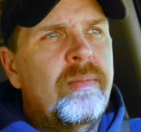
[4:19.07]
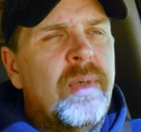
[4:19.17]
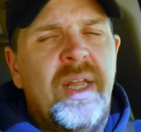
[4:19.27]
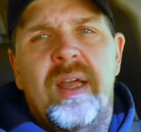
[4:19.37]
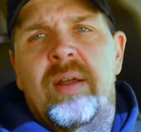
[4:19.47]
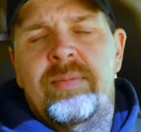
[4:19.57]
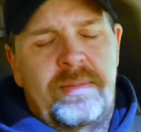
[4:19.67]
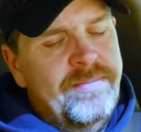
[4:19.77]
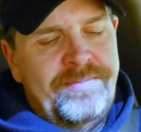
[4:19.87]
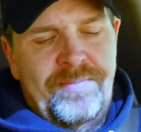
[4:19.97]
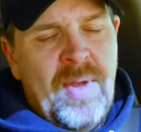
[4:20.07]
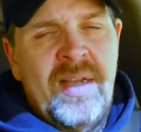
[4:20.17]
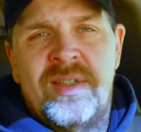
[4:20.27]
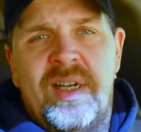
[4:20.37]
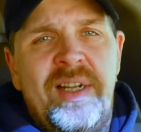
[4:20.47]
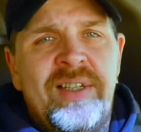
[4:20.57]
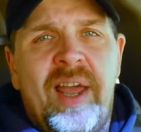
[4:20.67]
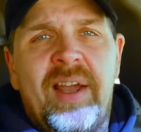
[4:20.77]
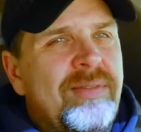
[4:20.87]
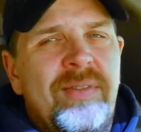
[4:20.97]
But yeah, basically
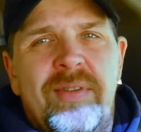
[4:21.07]
tech,